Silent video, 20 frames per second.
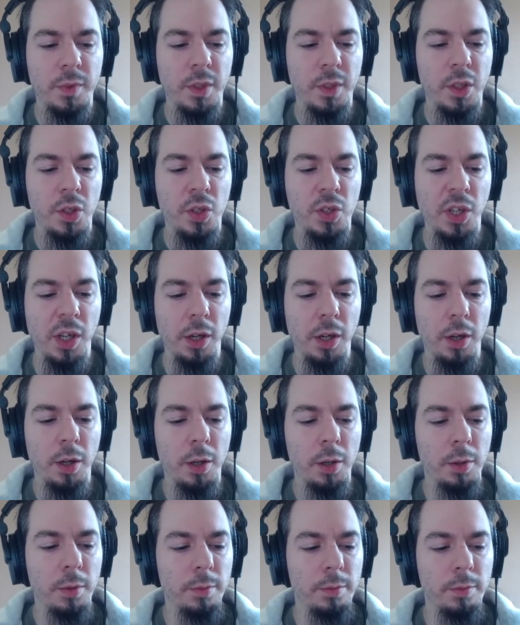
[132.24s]

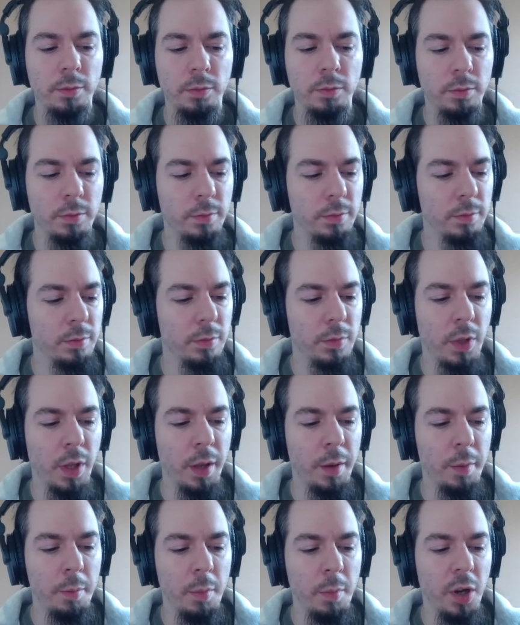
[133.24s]
So
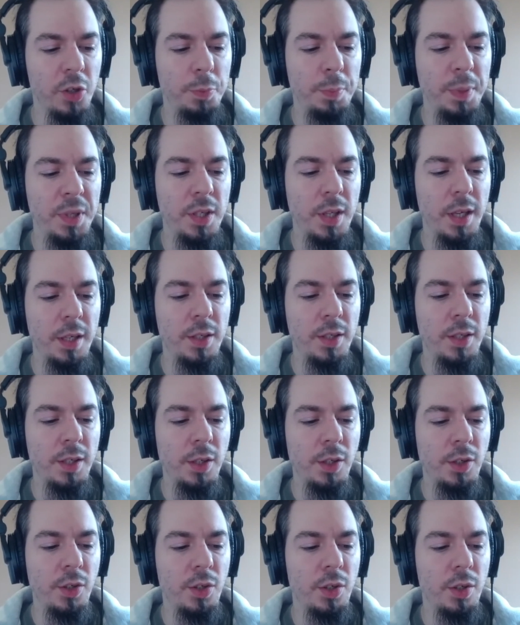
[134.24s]
most
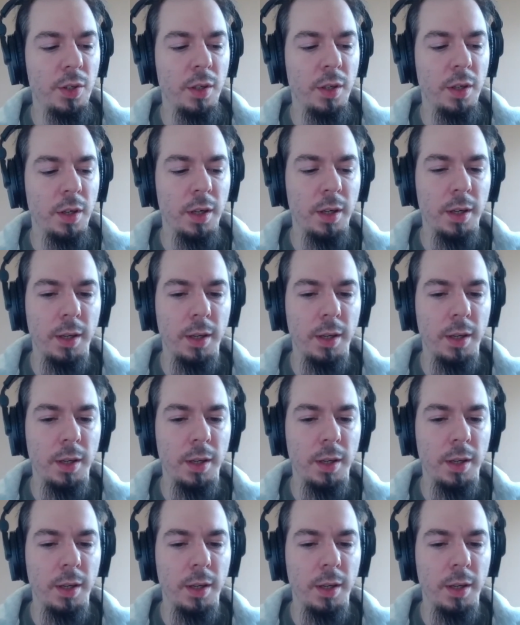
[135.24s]
businesses